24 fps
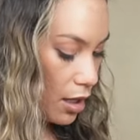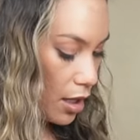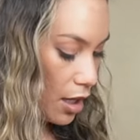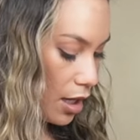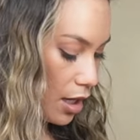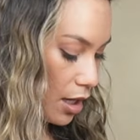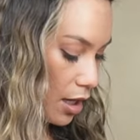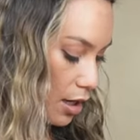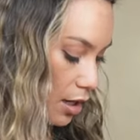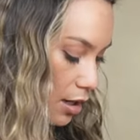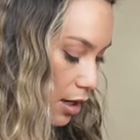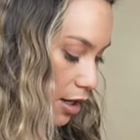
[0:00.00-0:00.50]

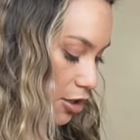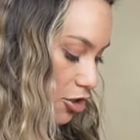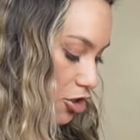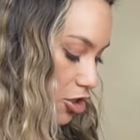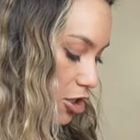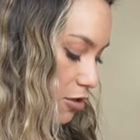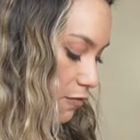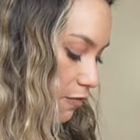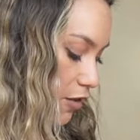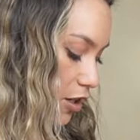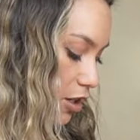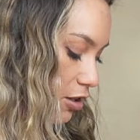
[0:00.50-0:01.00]
And I
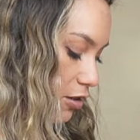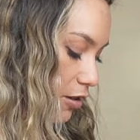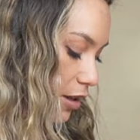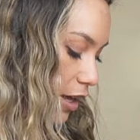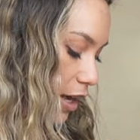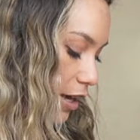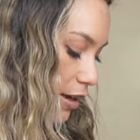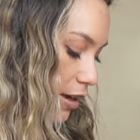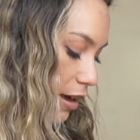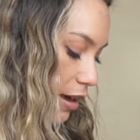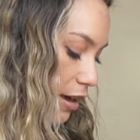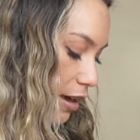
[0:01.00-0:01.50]
just feel
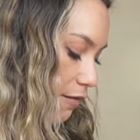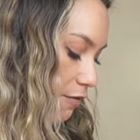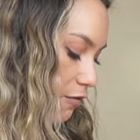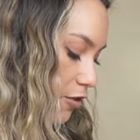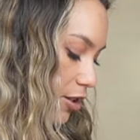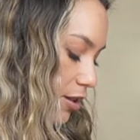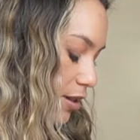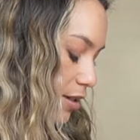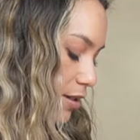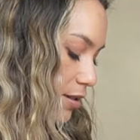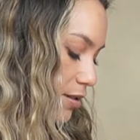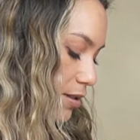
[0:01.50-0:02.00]
like
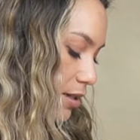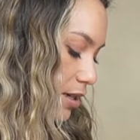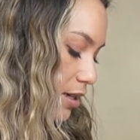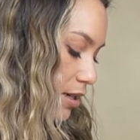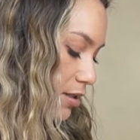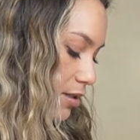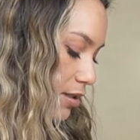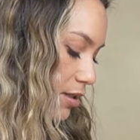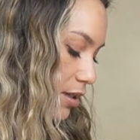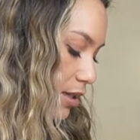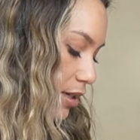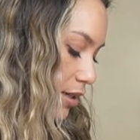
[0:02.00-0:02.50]
everything is
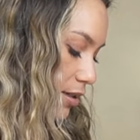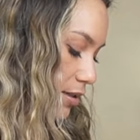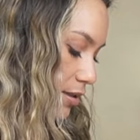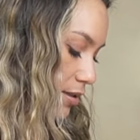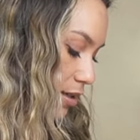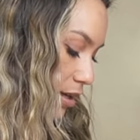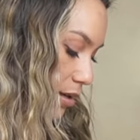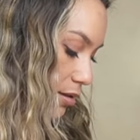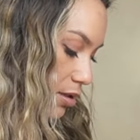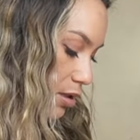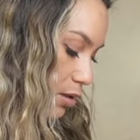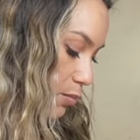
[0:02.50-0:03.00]
easily
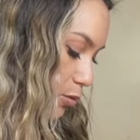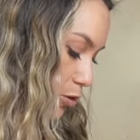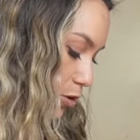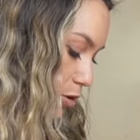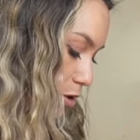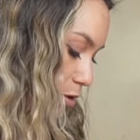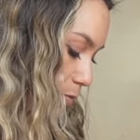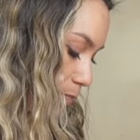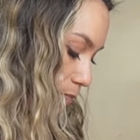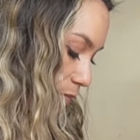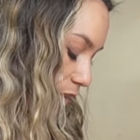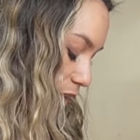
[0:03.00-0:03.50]
accessible.